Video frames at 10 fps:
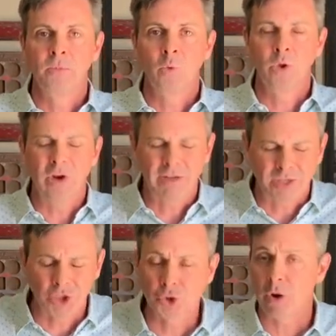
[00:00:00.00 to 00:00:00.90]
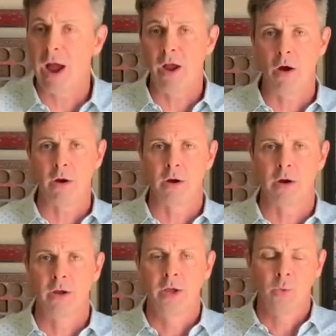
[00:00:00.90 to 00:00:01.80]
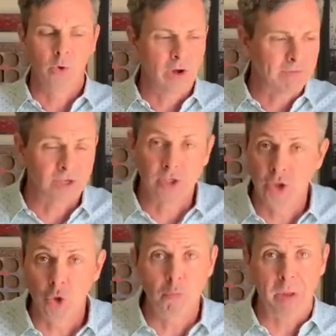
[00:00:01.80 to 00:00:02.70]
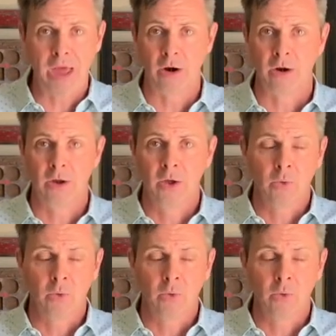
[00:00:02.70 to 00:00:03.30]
we don't have to try harder, we don't have to do better.